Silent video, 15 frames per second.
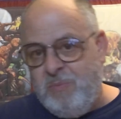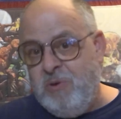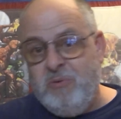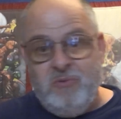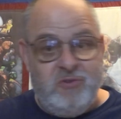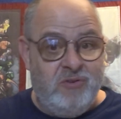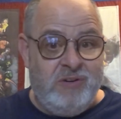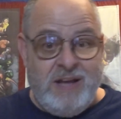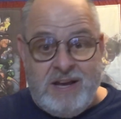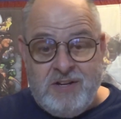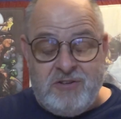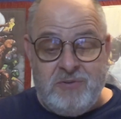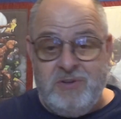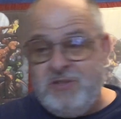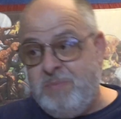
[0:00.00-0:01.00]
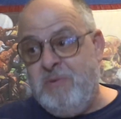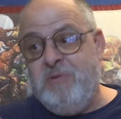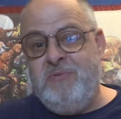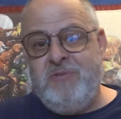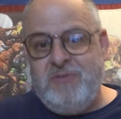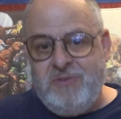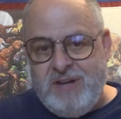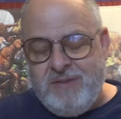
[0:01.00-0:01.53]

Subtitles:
Mutants are dangerous. Mutants are